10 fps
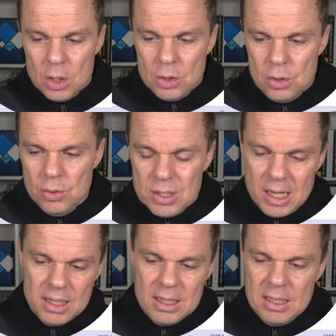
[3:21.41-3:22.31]
choose
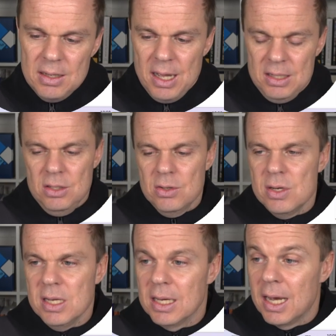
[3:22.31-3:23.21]
ID as a
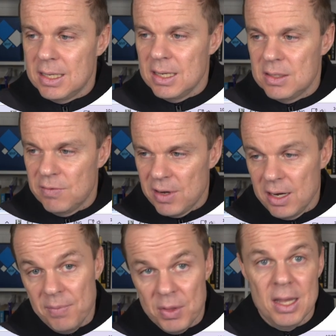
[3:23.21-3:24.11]
unique
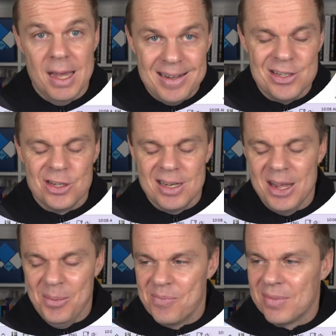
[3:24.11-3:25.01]
identifier, hence the name.